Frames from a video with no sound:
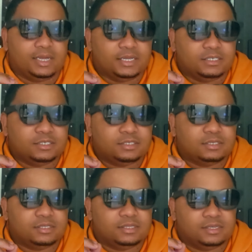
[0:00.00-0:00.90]
is
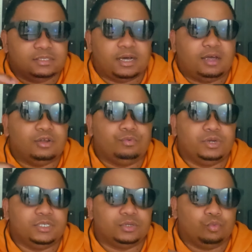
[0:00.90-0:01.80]
the entire
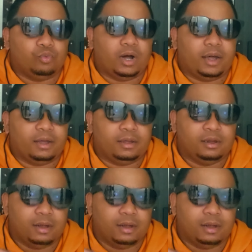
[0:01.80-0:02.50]
reason why